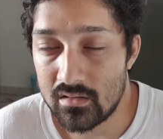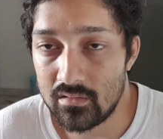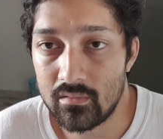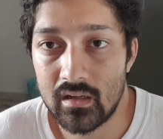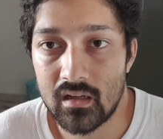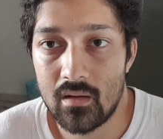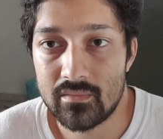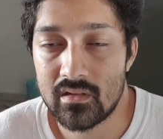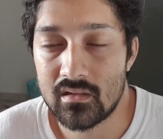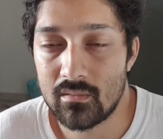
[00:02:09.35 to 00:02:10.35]
you when it
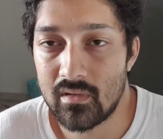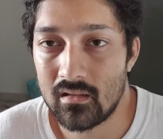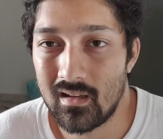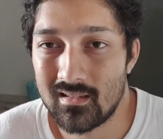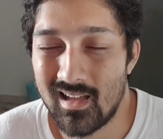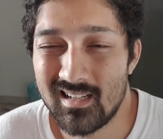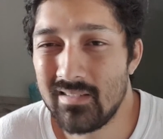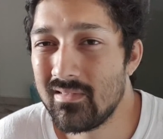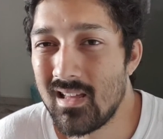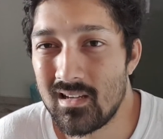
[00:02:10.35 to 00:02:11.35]
comes to something like that. And
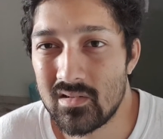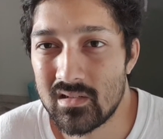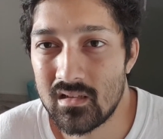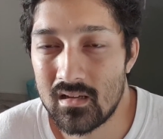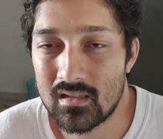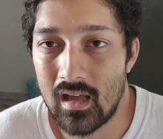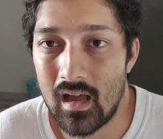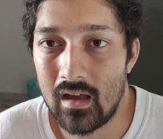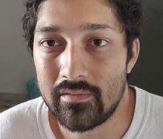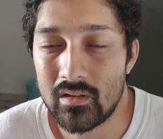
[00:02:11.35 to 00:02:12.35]
even then, it's just nice to
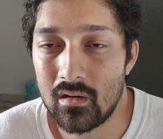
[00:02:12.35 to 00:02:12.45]
have.